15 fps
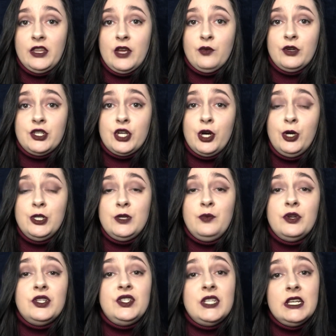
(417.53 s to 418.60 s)
they returned to
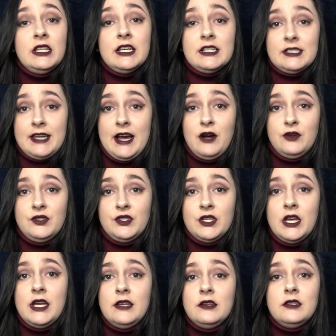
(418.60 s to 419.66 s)
Persilia's house
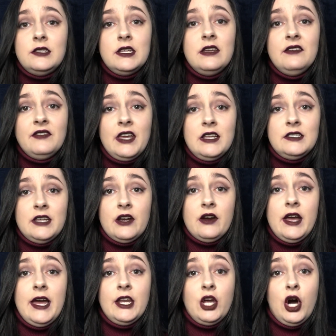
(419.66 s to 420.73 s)
to see if
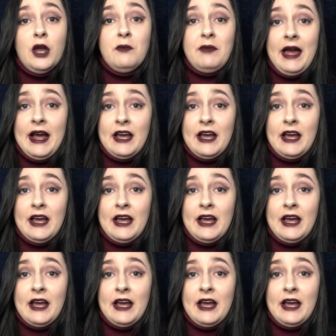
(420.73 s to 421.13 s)
Kaysera had gone back